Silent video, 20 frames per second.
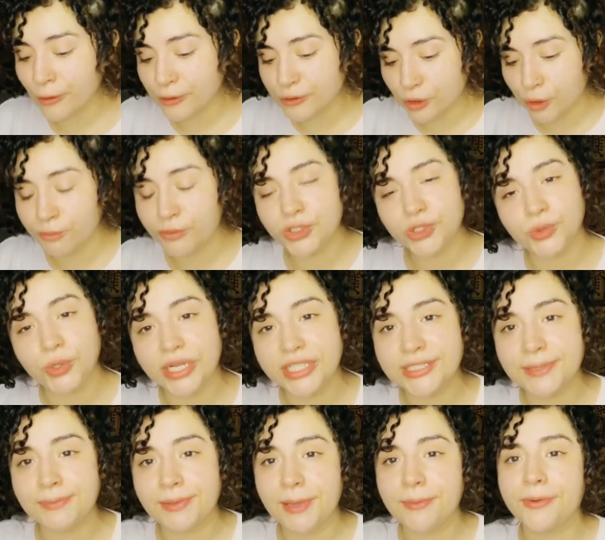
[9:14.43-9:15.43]
so much work
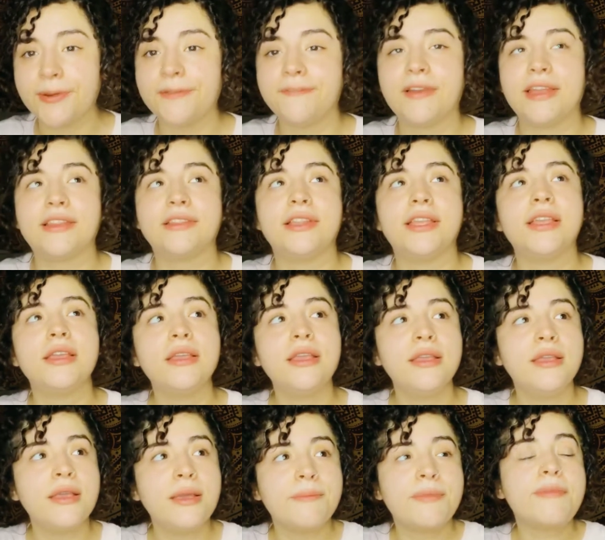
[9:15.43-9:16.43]
to be able to finally
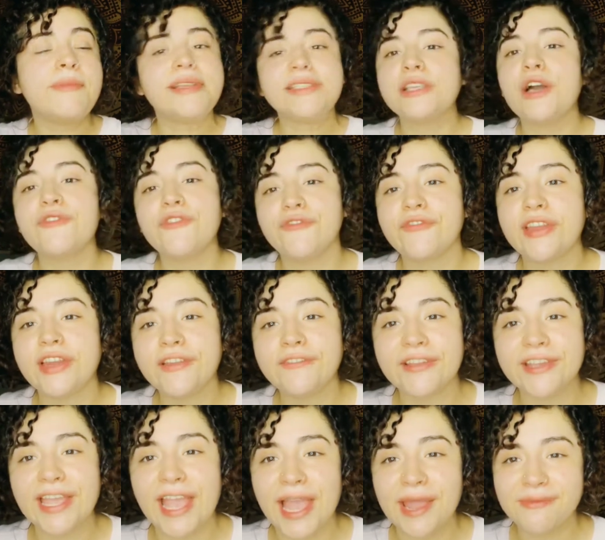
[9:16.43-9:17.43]
put myself in front of
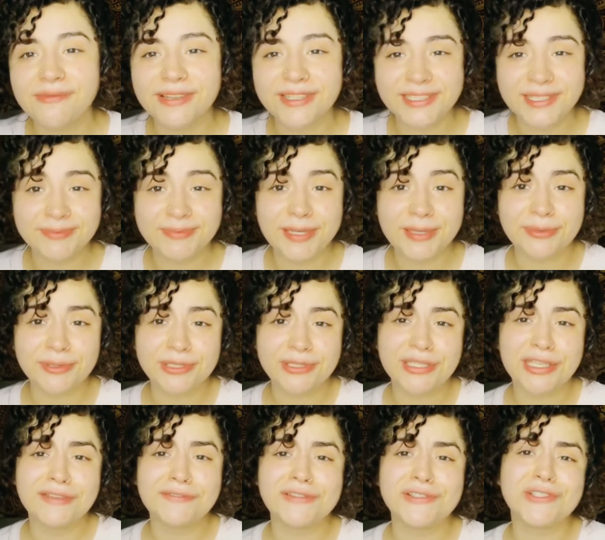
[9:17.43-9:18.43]
a camera and to be able to
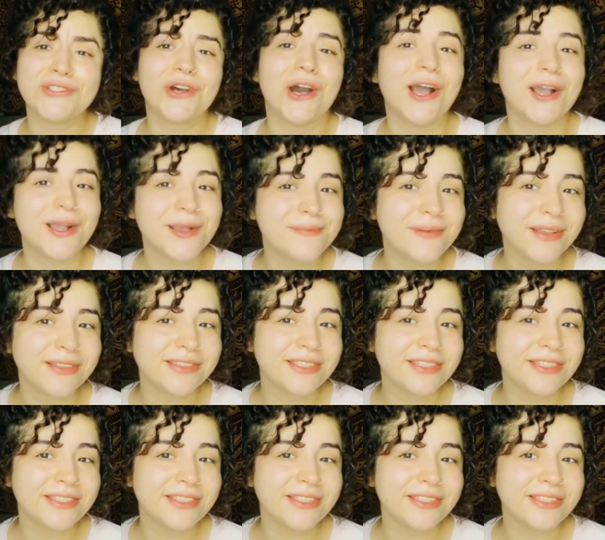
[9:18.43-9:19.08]
even talk about